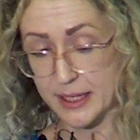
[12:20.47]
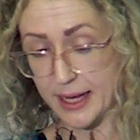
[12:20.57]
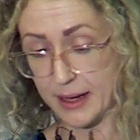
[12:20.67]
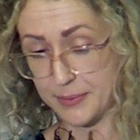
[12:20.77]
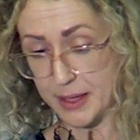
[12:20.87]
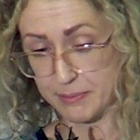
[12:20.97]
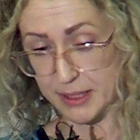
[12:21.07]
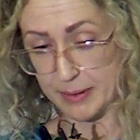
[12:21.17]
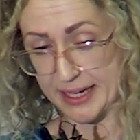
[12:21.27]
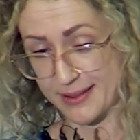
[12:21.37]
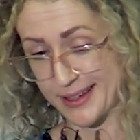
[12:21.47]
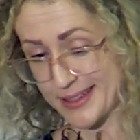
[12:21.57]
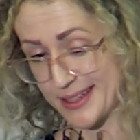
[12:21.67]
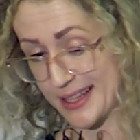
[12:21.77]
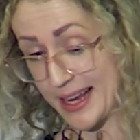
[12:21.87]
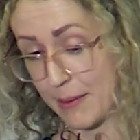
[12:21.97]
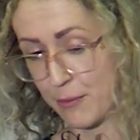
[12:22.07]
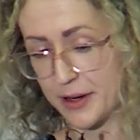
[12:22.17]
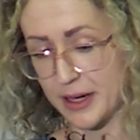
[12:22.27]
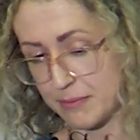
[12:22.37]
That big black thing is the
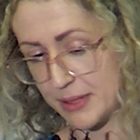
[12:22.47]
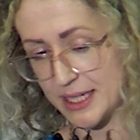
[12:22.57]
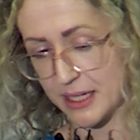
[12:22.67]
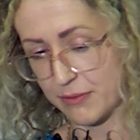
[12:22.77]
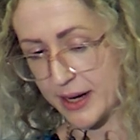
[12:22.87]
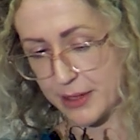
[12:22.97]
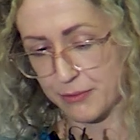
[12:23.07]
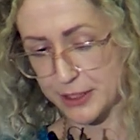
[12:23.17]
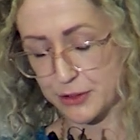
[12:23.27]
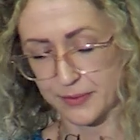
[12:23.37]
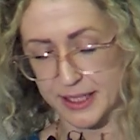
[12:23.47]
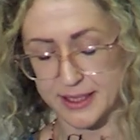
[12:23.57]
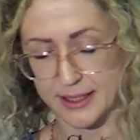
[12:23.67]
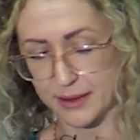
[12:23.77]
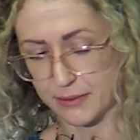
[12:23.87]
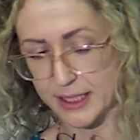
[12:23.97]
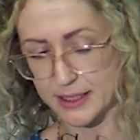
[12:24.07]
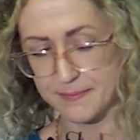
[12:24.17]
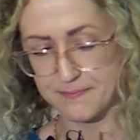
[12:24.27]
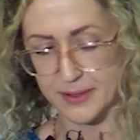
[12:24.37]
camera, and I'm bending it round, retroflexing in the
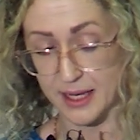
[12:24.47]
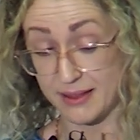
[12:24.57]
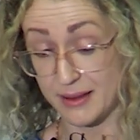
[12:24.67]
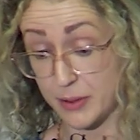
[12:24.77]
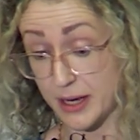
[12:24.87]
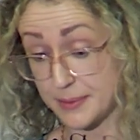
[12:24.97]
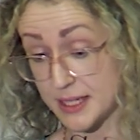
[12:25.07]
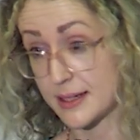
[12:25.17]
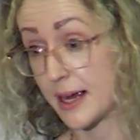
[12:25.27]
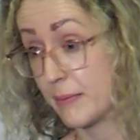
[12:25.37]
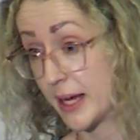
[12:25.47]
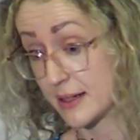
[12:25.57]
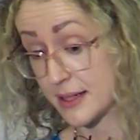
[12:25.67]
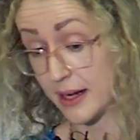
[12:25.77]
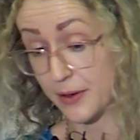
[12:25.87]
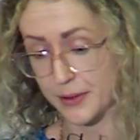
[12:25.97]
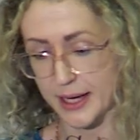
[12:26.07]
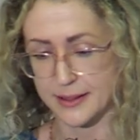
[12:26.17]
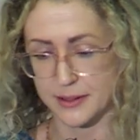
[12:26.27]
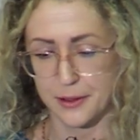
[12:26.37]
rectum, and the biopsies came back as
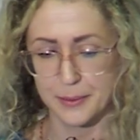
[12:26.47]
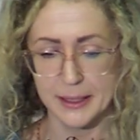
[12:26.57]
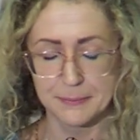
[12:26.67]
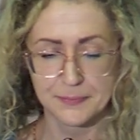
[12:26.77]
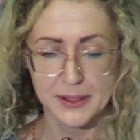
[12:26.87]
adenocarcinoma.